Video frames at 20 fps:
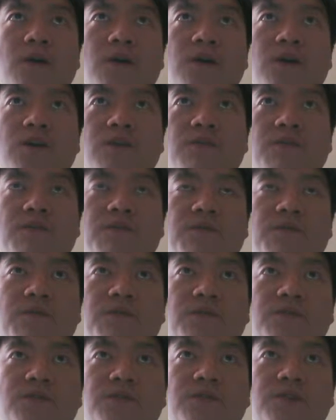
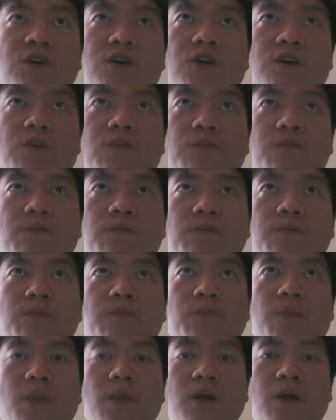if some
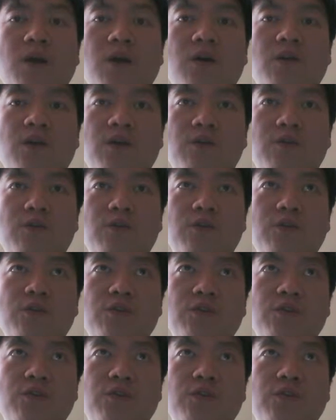
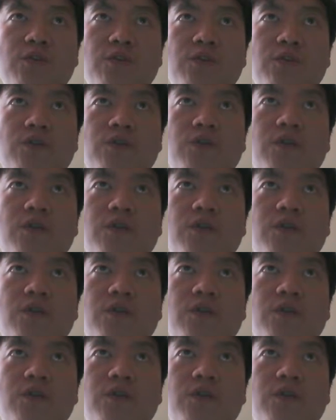neighborhood